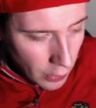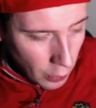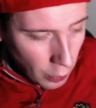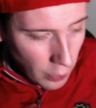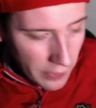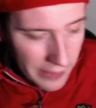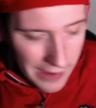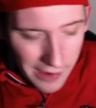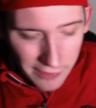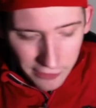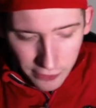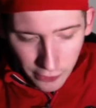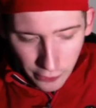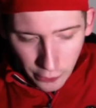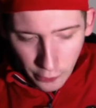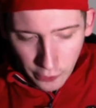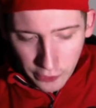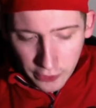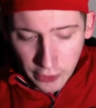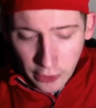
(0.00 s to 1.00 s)
Without
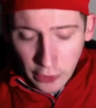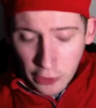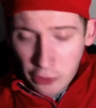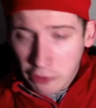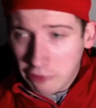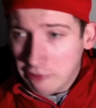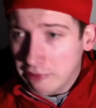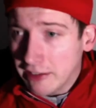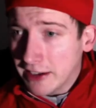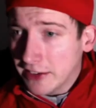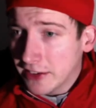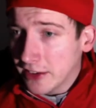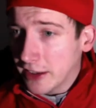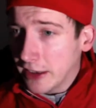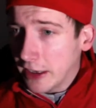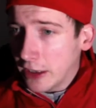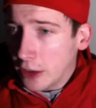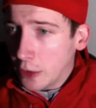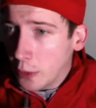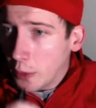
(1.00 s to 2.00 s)
further ado, let's
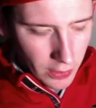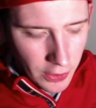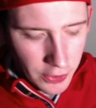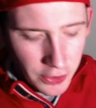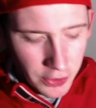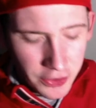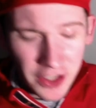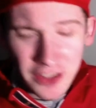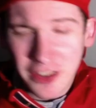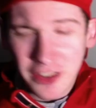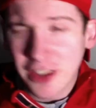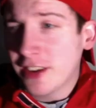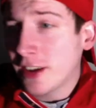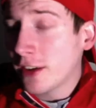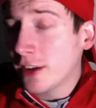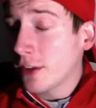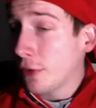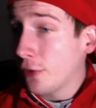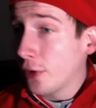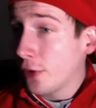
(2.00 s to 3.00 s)
get into it. So since this
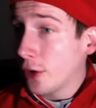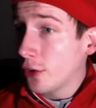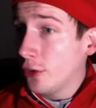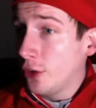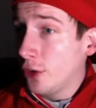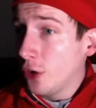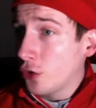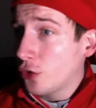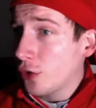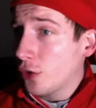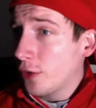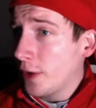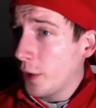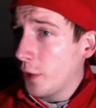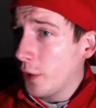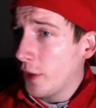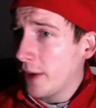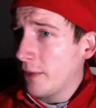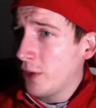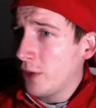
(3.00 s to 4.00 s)
is the first juice
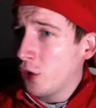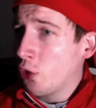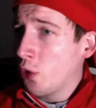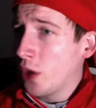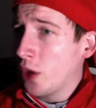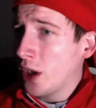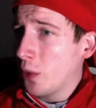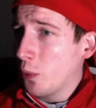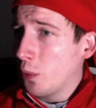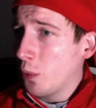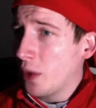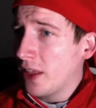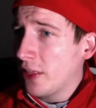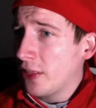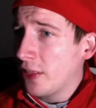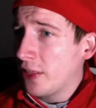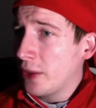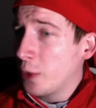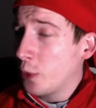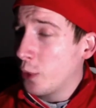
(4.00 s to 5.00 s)
review that I'm doing
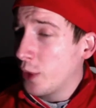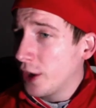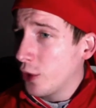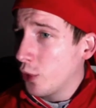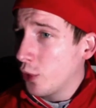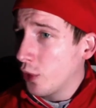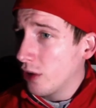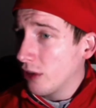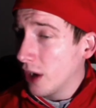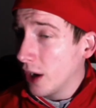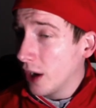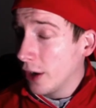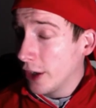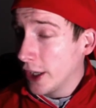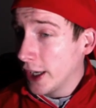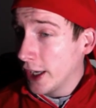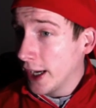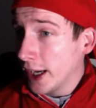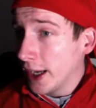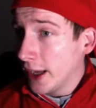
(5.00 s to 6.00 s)
with the Recoil
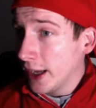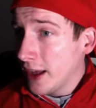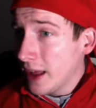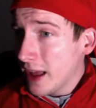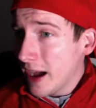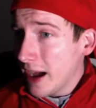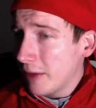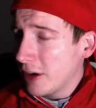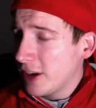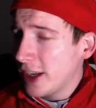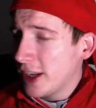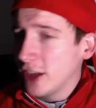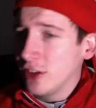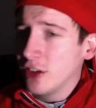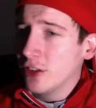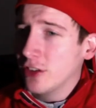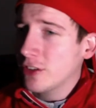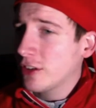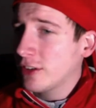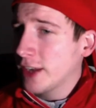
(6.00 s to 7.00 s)
Rda, I'm going to take
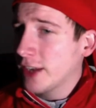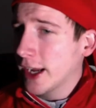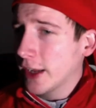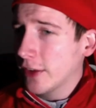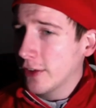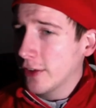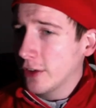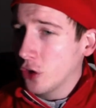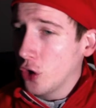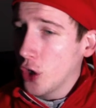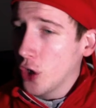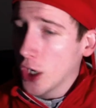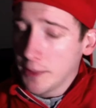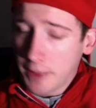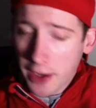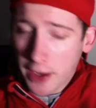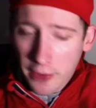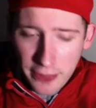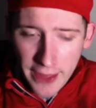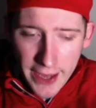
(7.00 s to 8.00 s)
just a second to talk
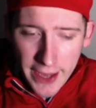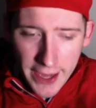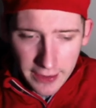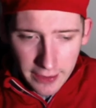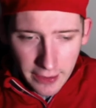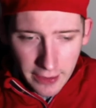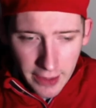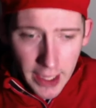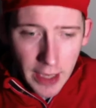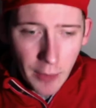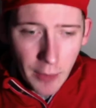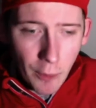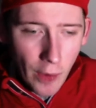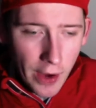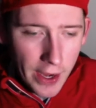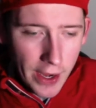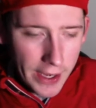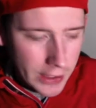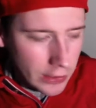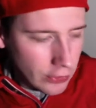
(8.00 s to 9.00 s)
about that and
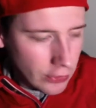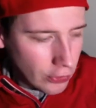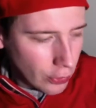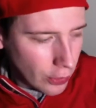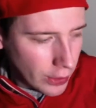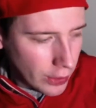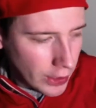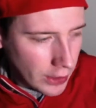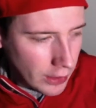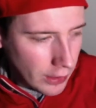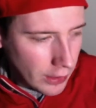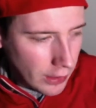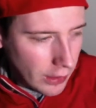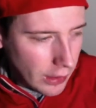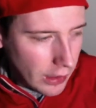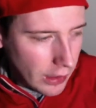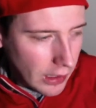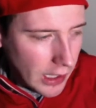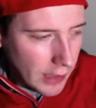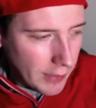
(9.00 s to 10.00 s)
why I enjoy it.
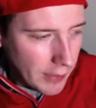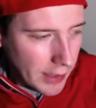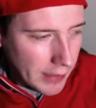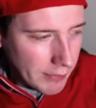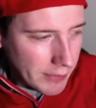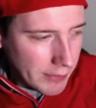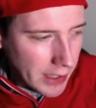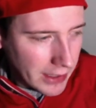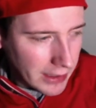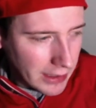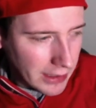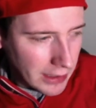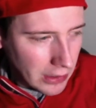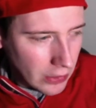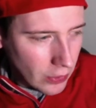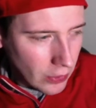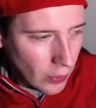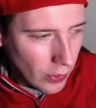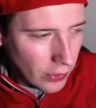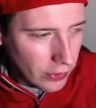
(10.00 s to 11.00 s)
I am not getting
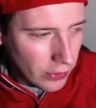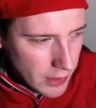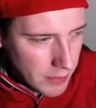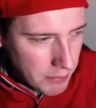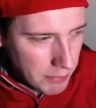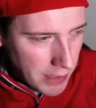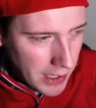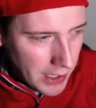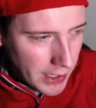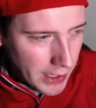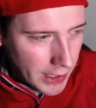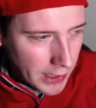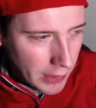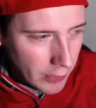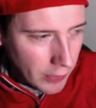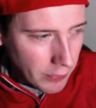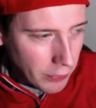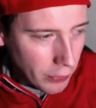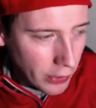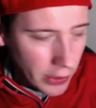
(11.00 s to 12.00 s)
endorsed by
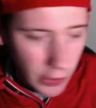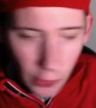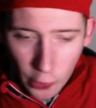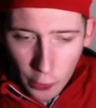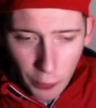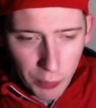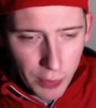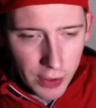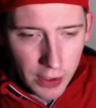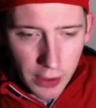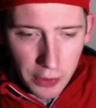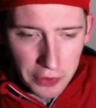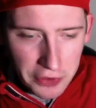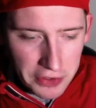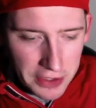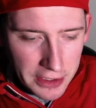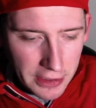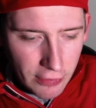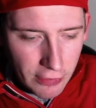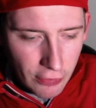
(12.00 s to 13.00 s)
Grim Green or Homeboy
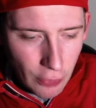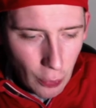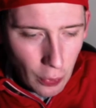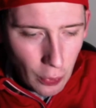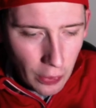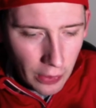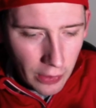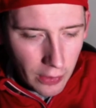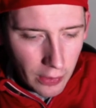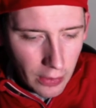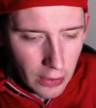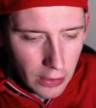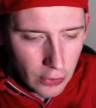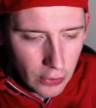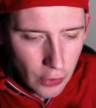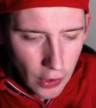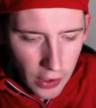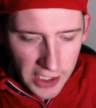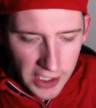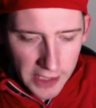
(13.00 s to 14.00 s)
OC for
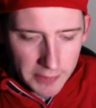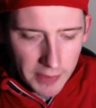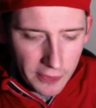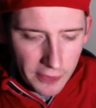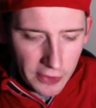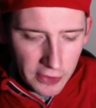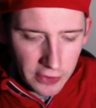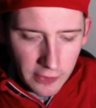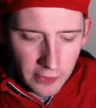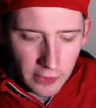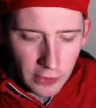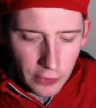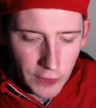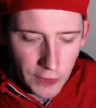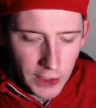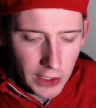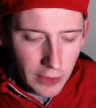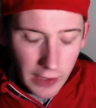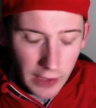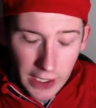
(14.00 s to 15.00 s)
talking about this in this
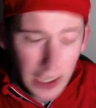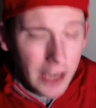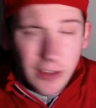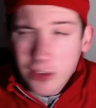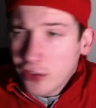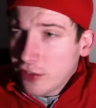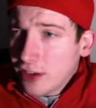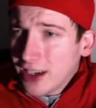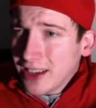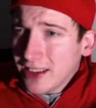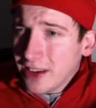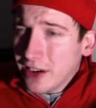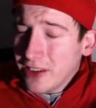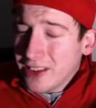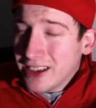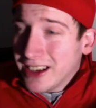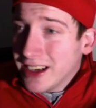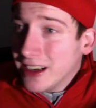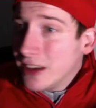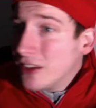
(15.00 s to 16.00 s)
video. I just like the
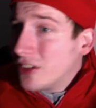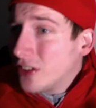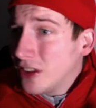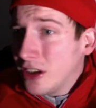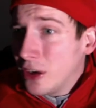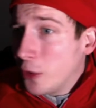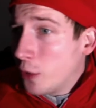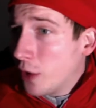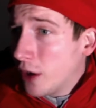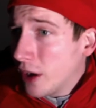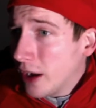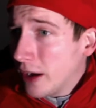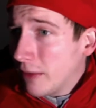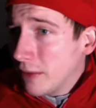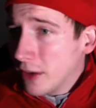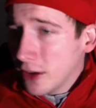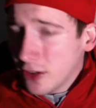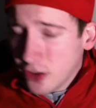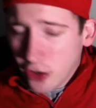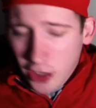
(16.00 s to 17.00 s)
RDA, so you know what? I'm
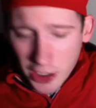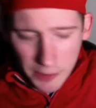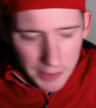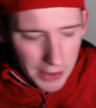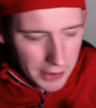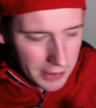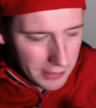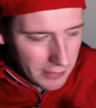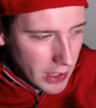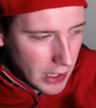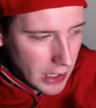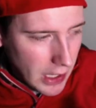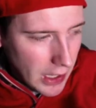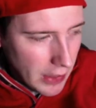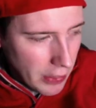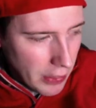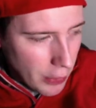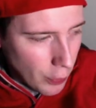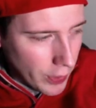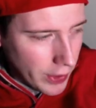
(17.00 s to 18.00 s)
going to talk about it.
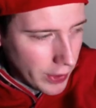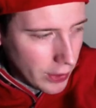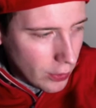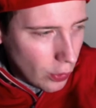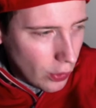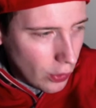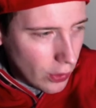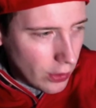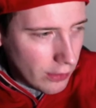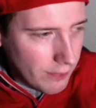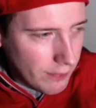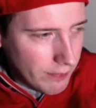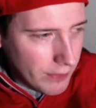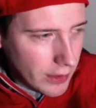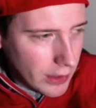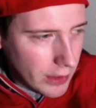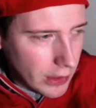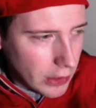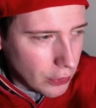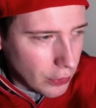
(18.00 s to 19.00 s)
The Recoil
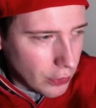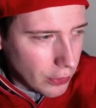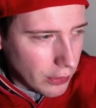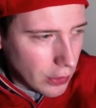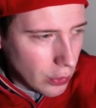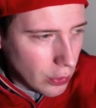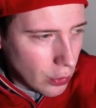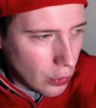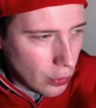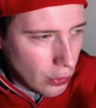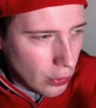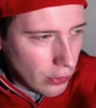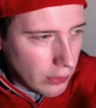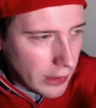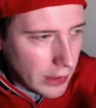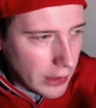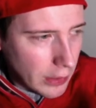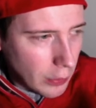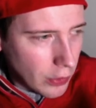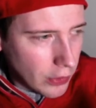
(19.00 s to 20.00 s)
is really cool.
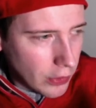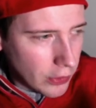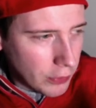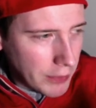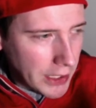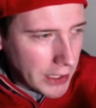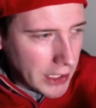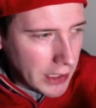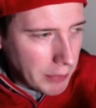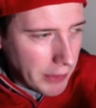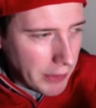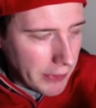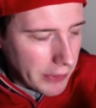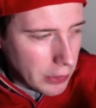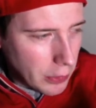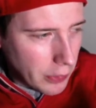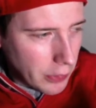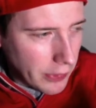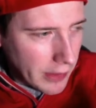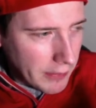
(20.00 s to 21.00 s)
It was made by the
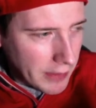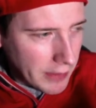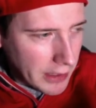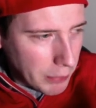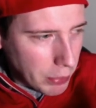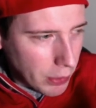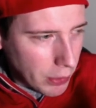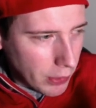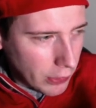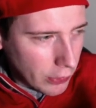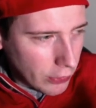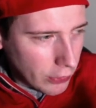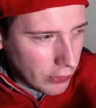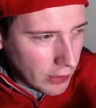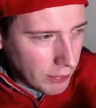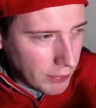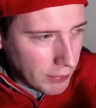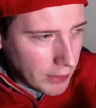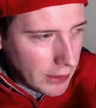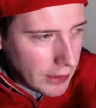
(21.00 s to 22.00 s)
two of them in a
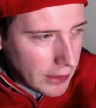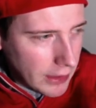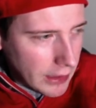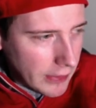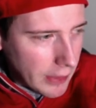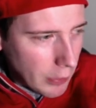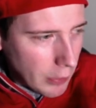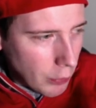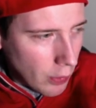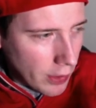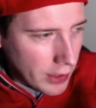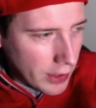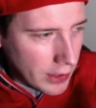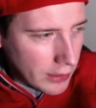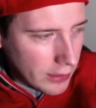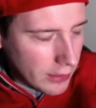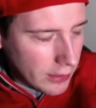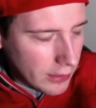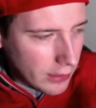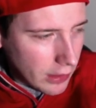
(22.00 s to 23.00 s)
partnership. They
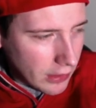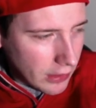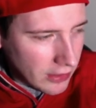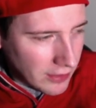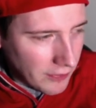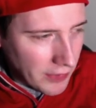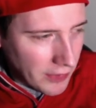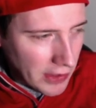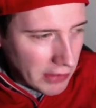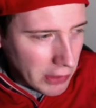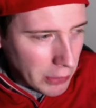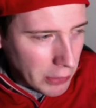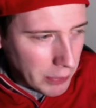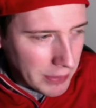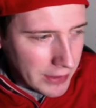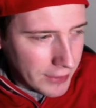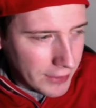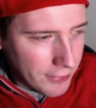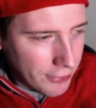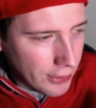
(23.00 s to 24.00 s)
wanted something a little
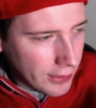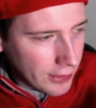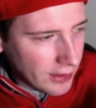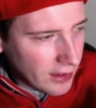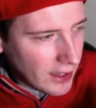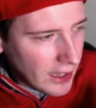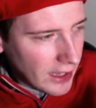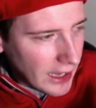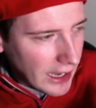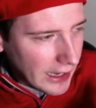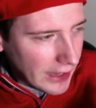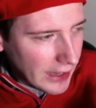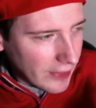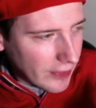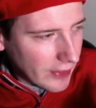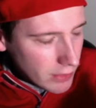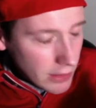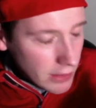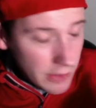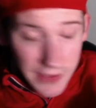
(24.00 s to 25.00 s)
bit different, and I
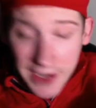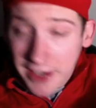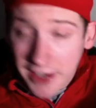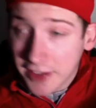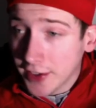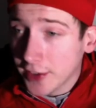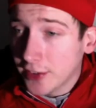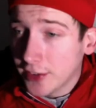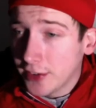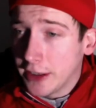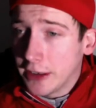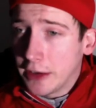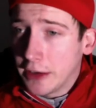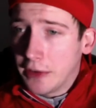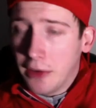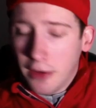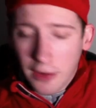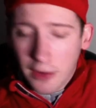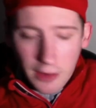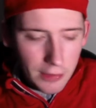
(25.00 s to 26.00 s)
think they
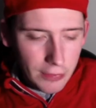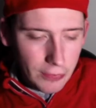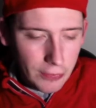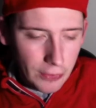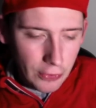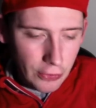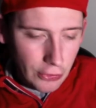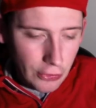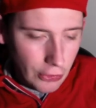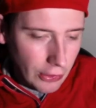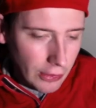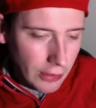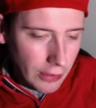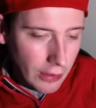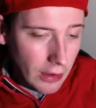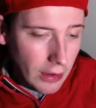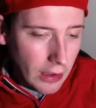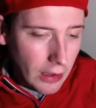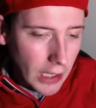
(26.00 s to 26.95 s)
succeeded for sure.